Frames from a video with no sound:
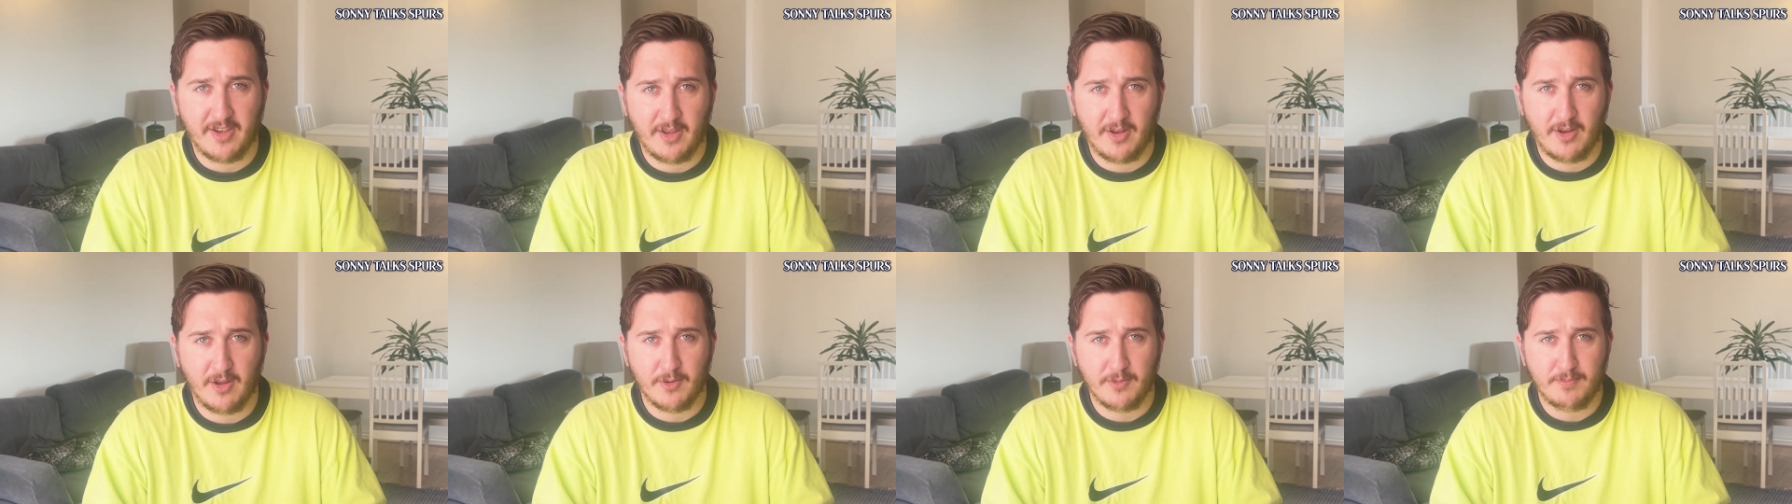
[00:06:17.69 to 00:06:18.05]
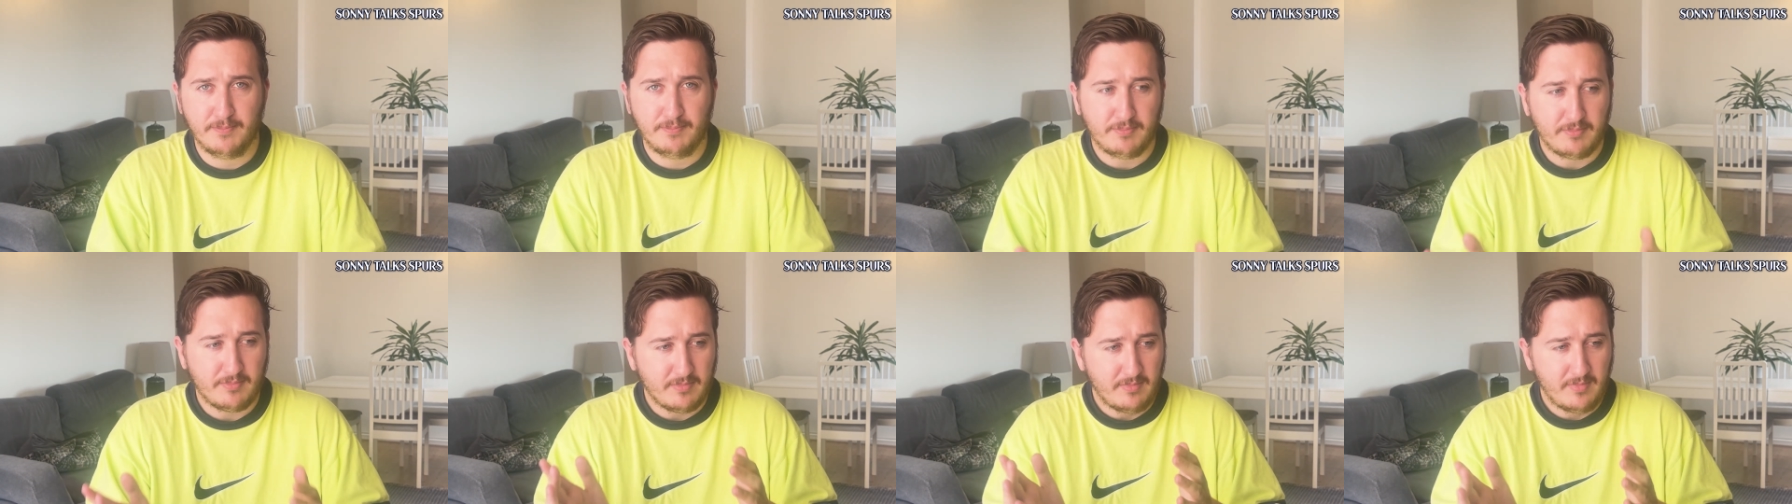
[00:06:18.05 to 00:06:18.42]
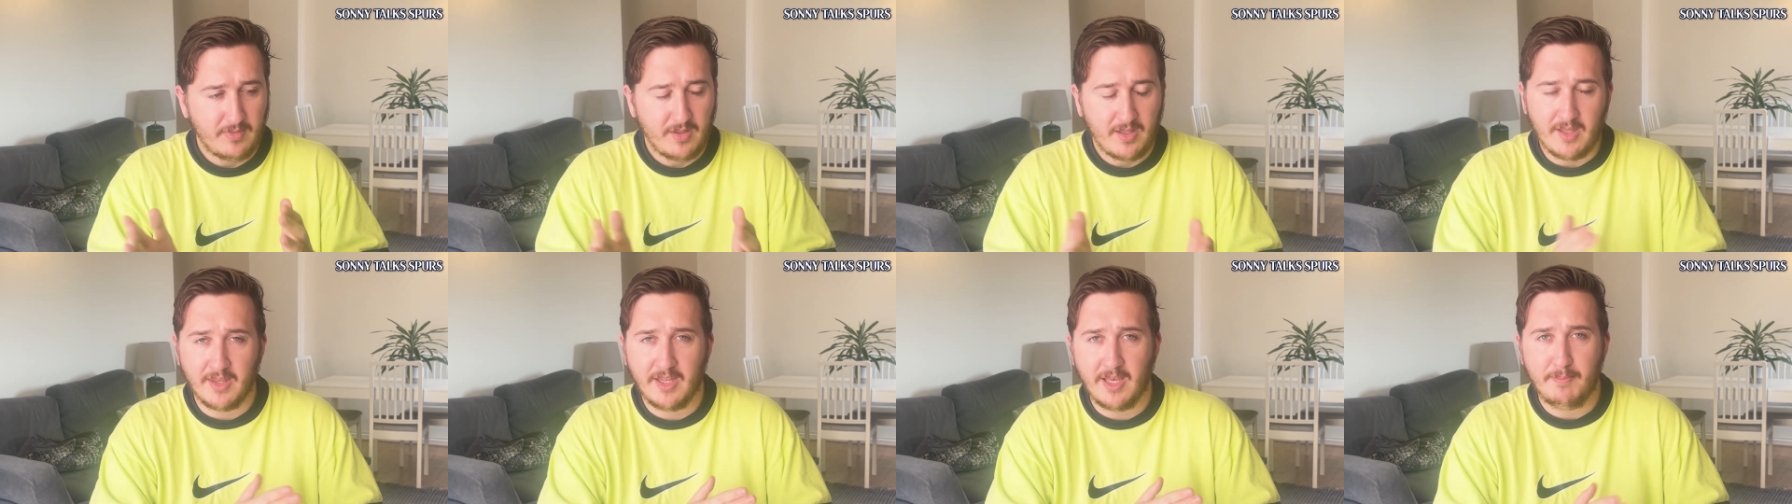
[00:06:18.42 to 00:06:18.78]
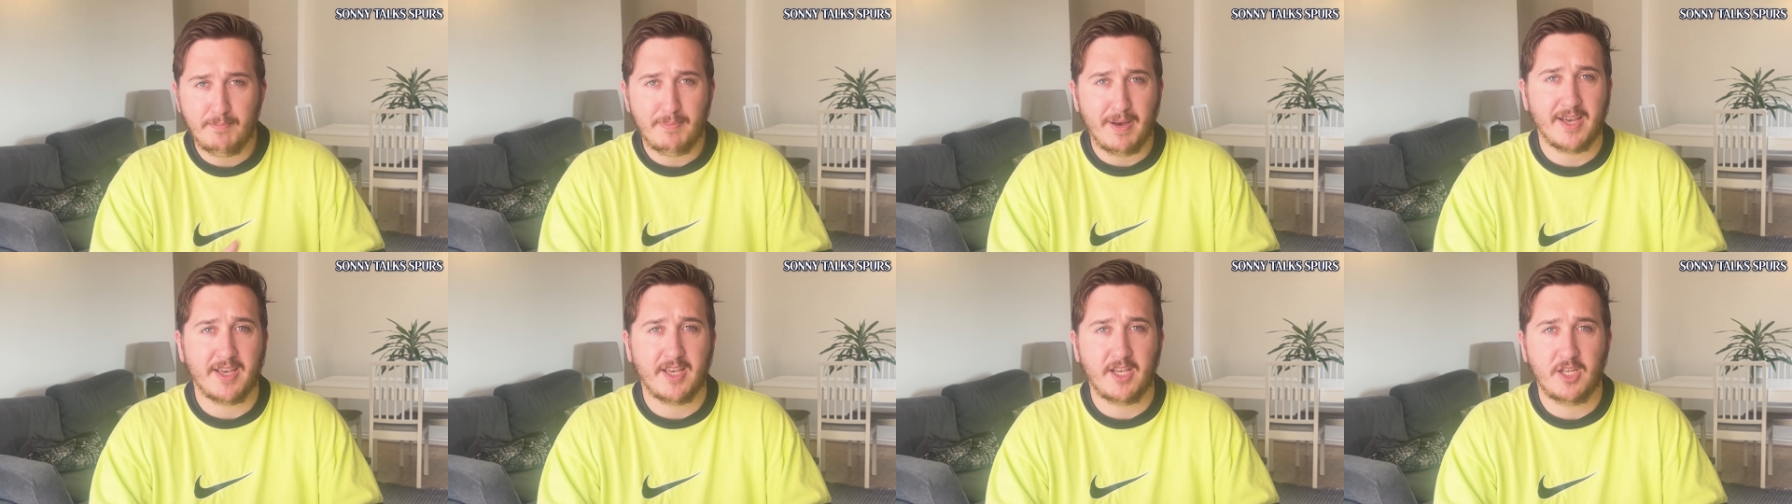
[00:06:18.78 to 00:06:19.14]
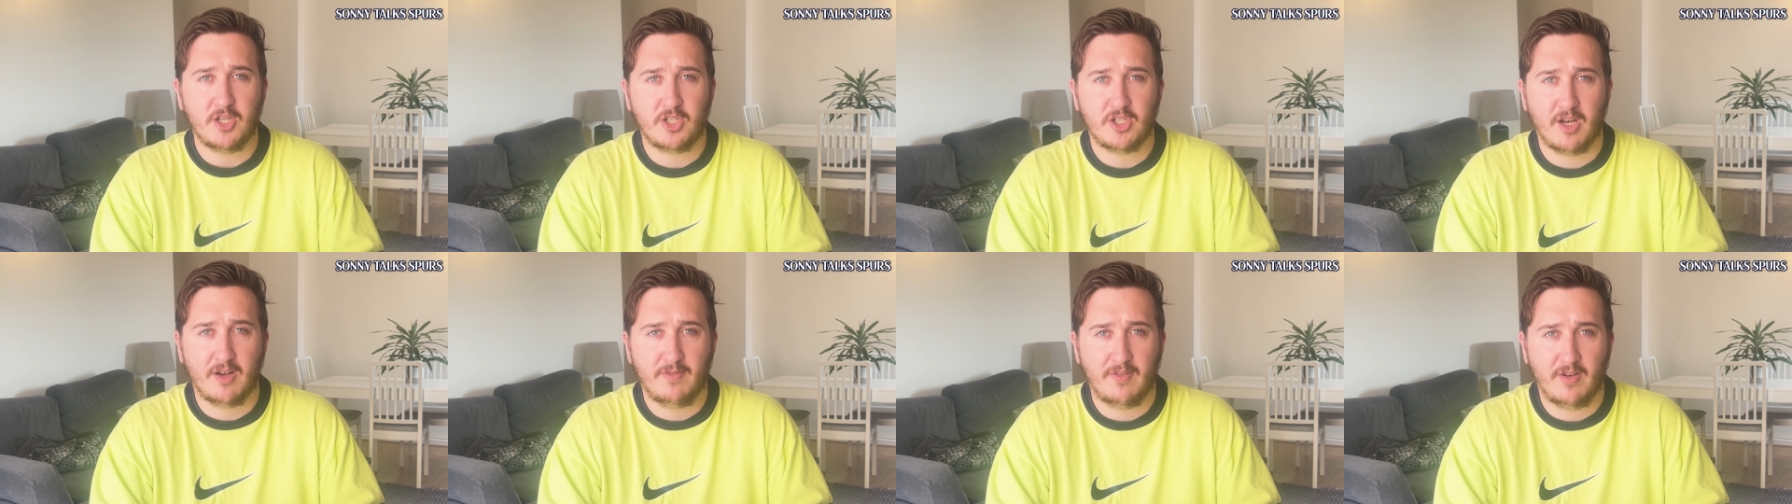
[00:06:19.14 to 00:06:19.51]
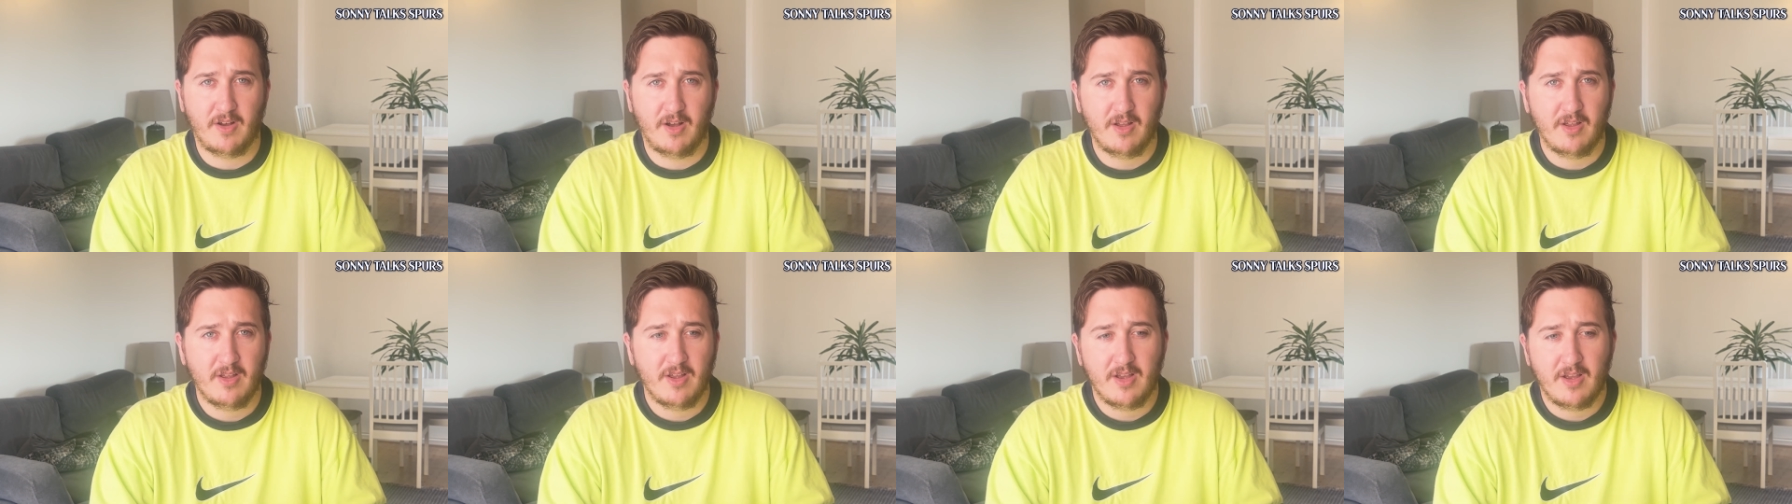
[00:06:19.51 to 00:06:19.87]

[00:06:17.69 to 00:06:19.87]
You know, they back each other.